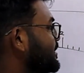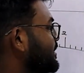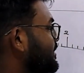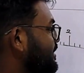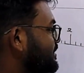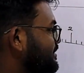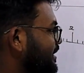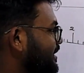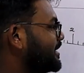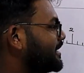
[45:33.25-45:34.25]
let's say
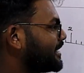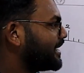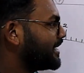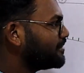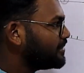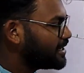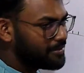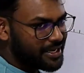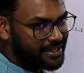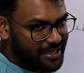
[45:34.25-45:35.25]
a tiny
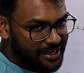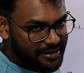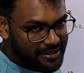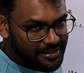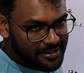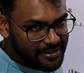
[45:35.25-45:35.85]
millimeter error